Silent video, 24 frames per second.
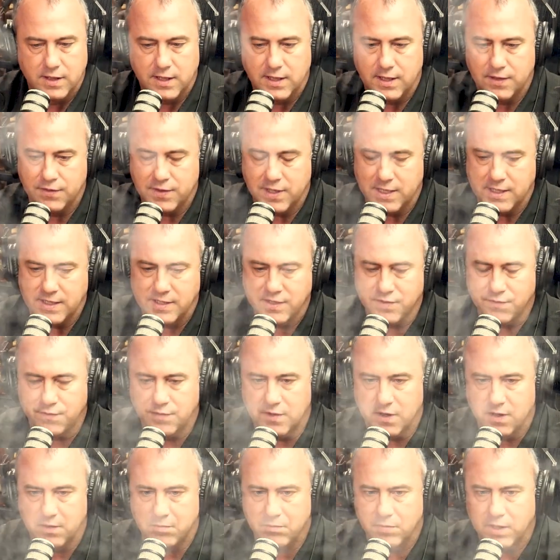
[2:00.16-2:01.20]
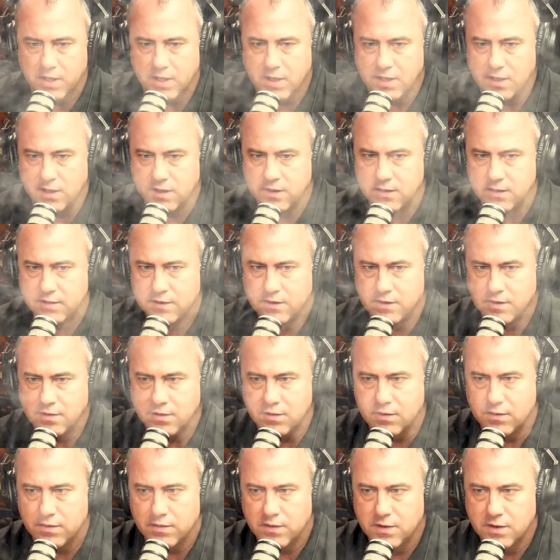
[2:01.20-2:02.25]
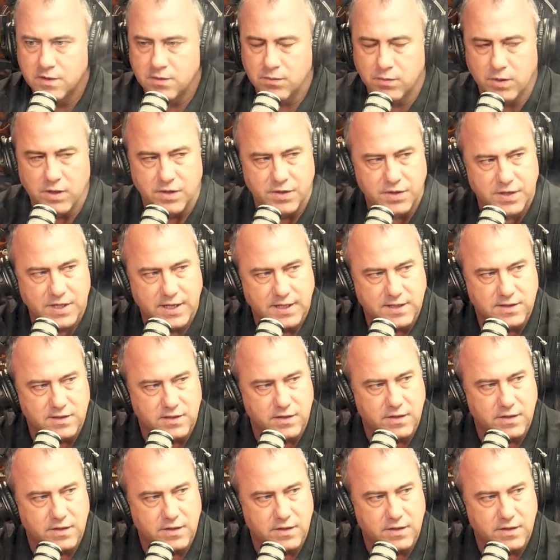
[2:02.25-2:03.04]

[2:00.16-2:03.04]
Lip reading: And that is from, what are the dates?